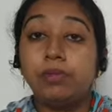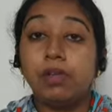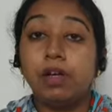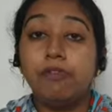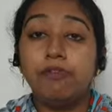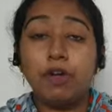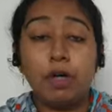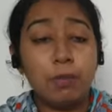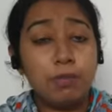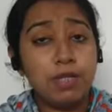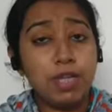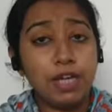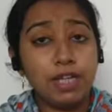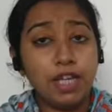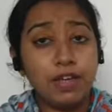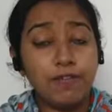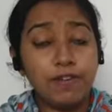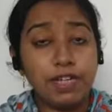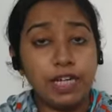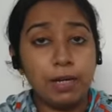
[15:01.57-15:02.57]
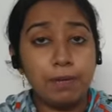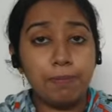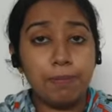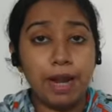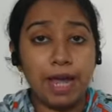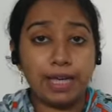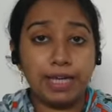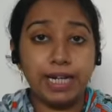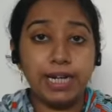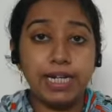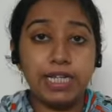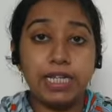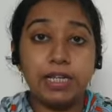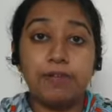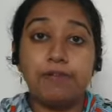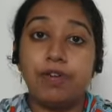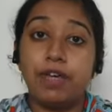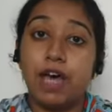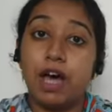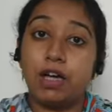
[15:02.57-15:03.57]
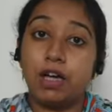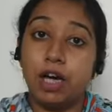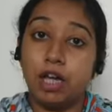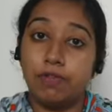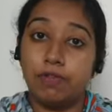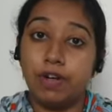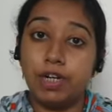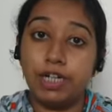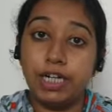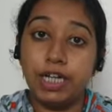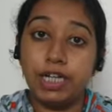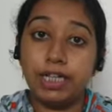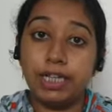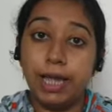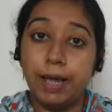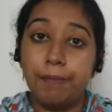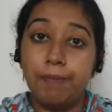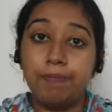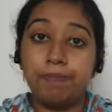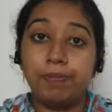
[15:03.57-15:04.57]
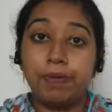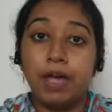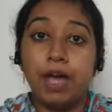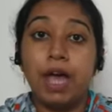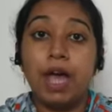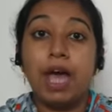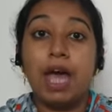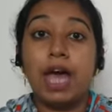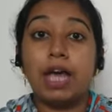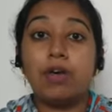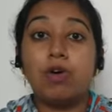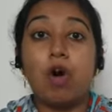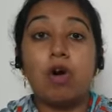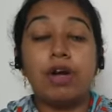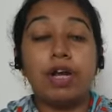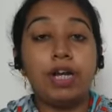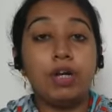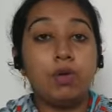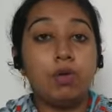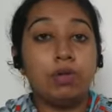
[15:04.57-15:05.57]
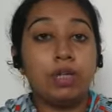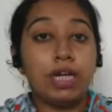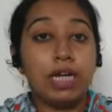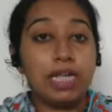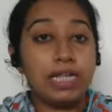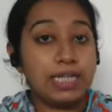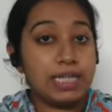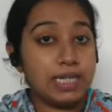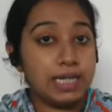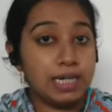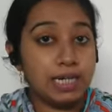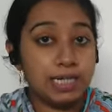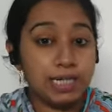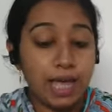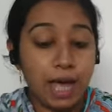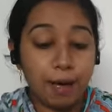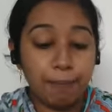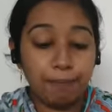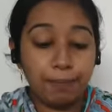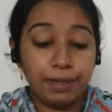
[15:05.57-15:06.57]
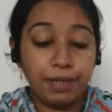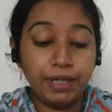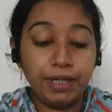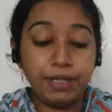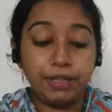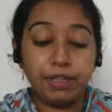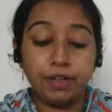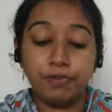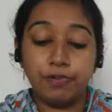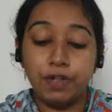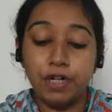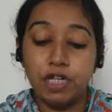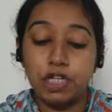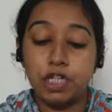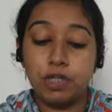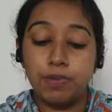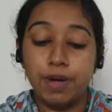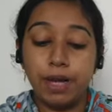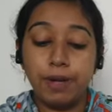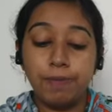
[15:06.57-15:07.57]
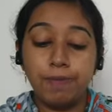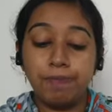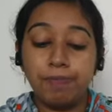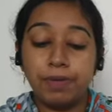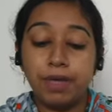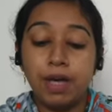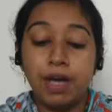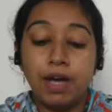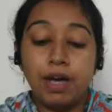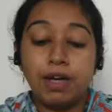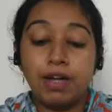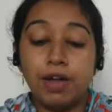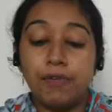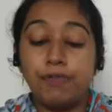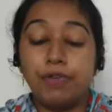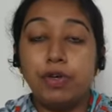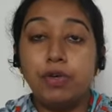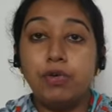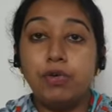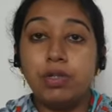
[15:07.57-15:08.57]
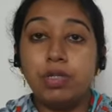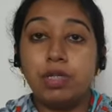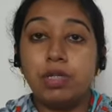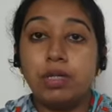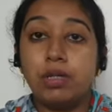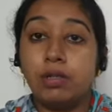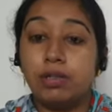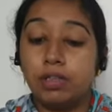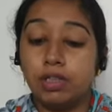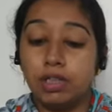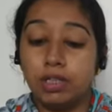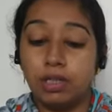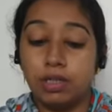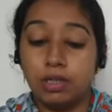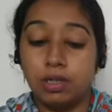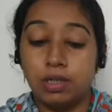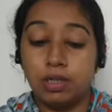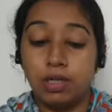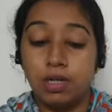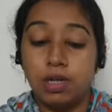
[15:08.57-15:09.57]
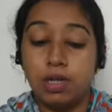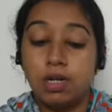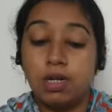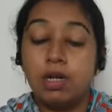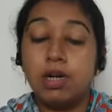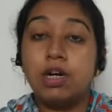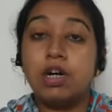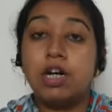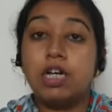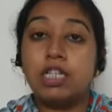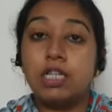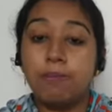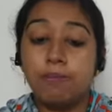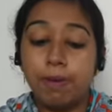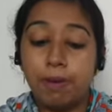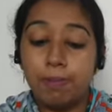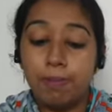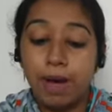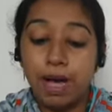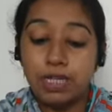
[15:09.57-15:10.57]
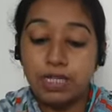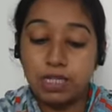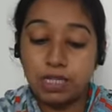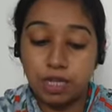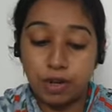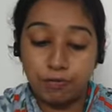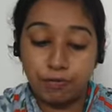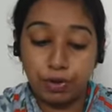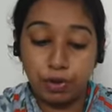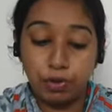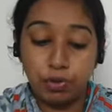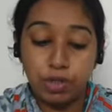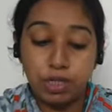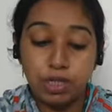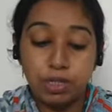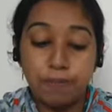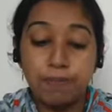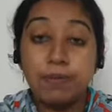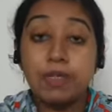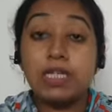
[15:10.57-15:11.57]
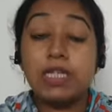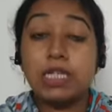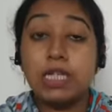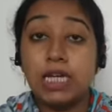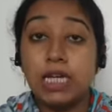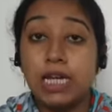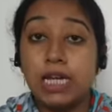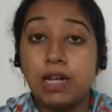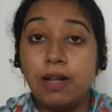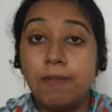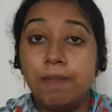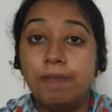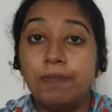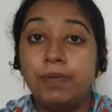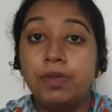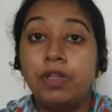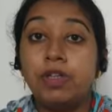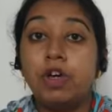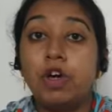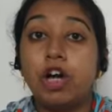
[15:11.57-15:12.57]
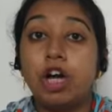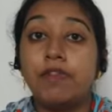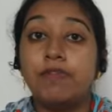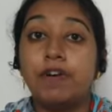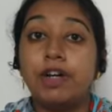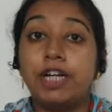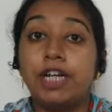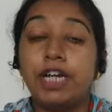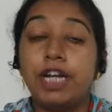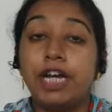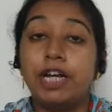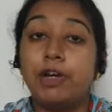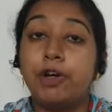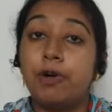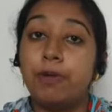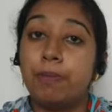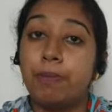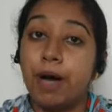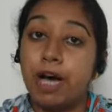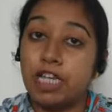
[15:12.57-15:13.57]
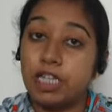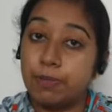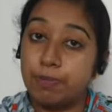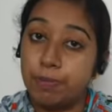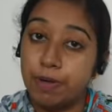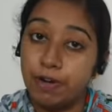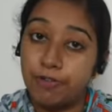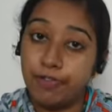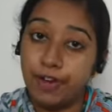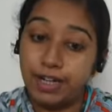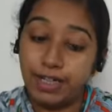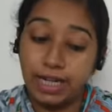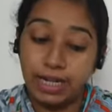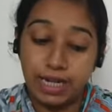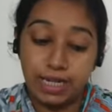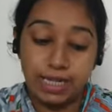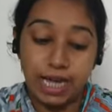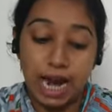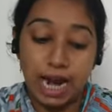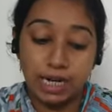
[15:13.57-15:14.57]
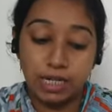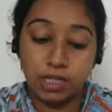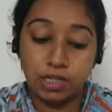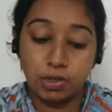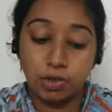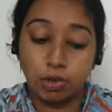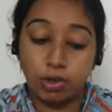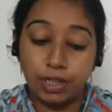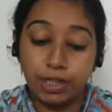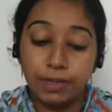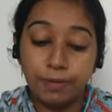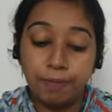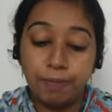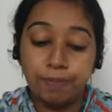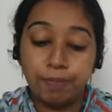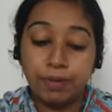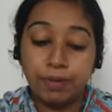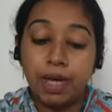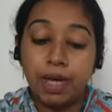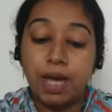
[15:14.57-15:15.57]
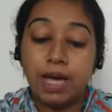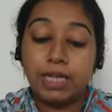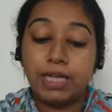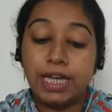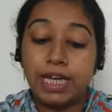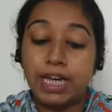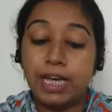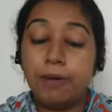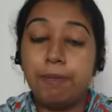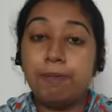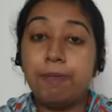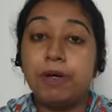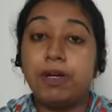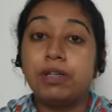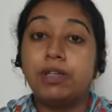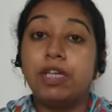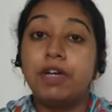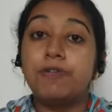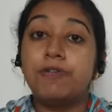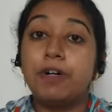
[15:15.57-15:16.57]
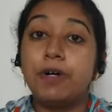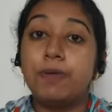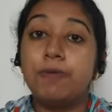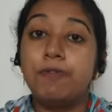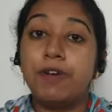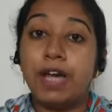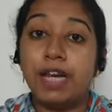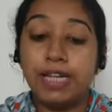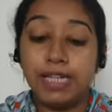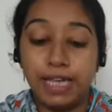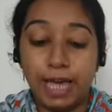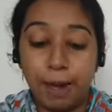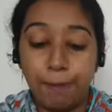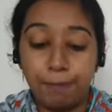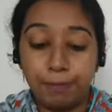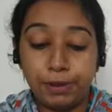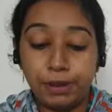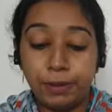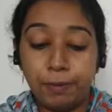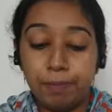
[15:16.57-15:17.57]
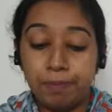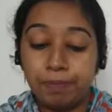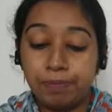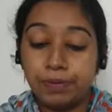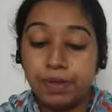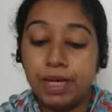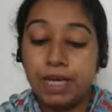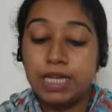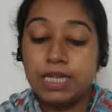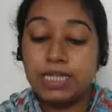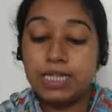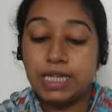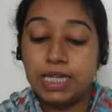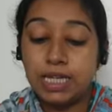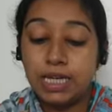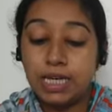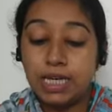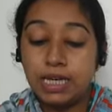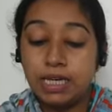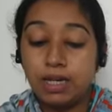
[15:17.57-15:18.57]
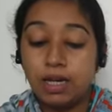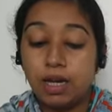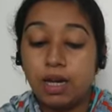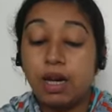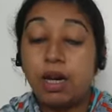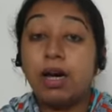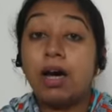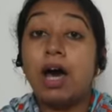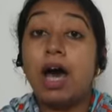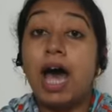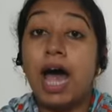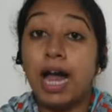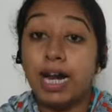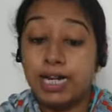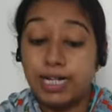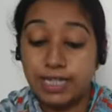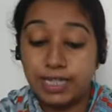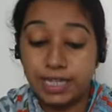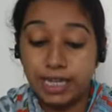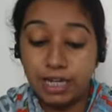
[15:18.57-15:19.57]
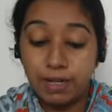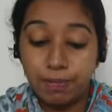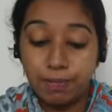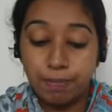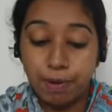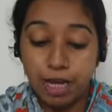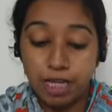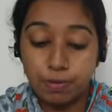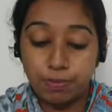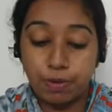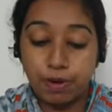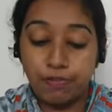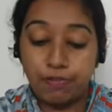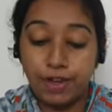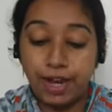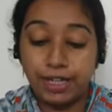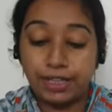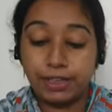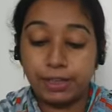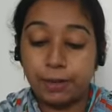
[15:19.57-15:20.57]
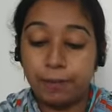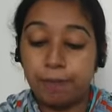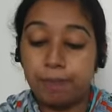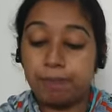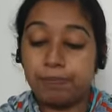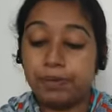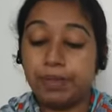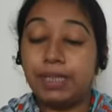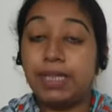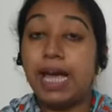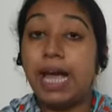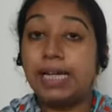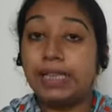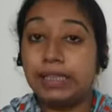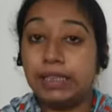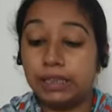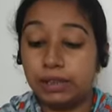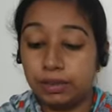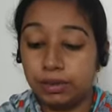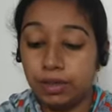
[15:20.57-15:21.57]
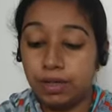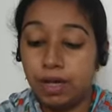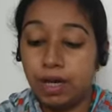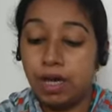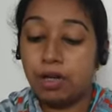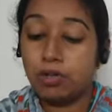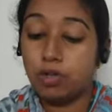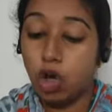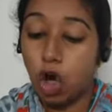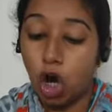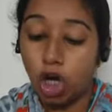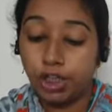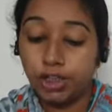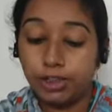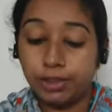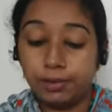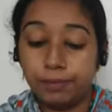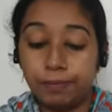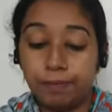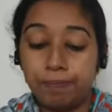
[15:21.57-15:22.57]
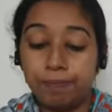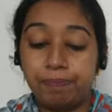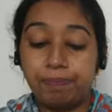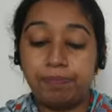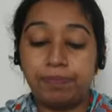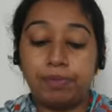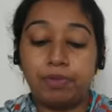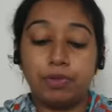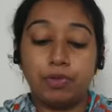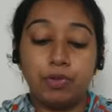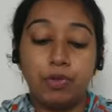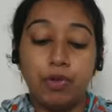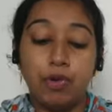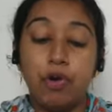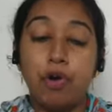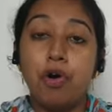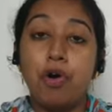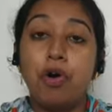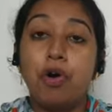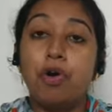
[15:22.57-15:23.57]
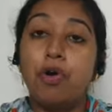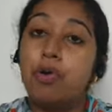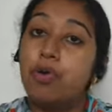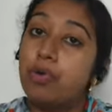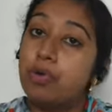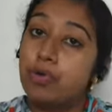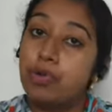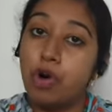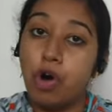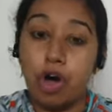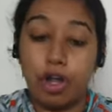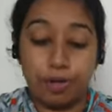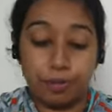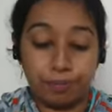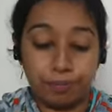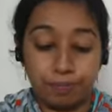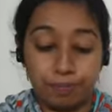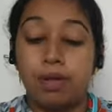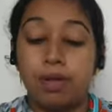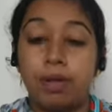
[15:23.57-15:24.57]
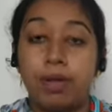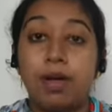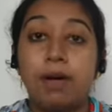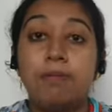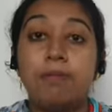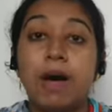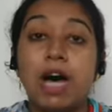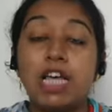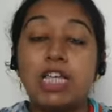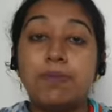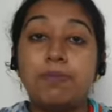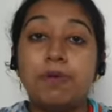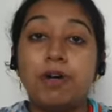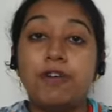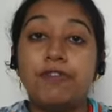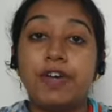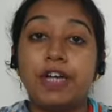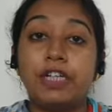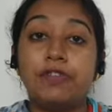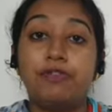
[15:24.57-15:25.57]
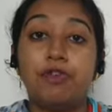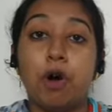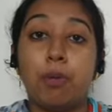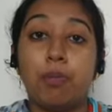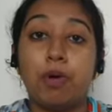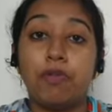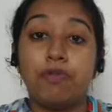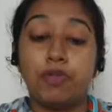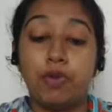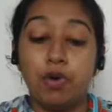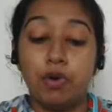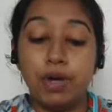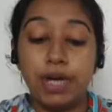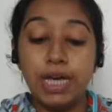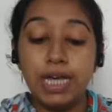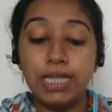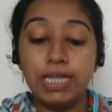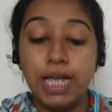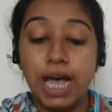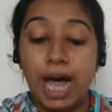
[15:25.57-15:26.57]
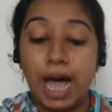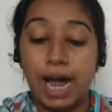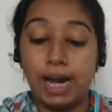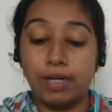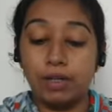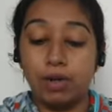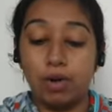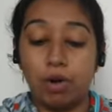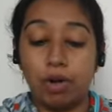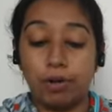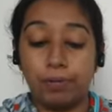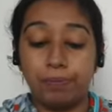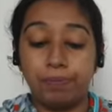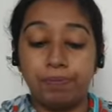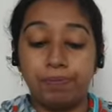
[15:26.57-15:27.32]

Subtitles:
verbs are given in brackets. We are converting them according to the incidents happened in the first one. Refuse, the simple past is refused. Steal, you're converting into past perfect, that is had stolen. Keep, the verb 1 kept. See, had seen, past perfect. Get, got. Go, gone. Past perfect form of go is had gone.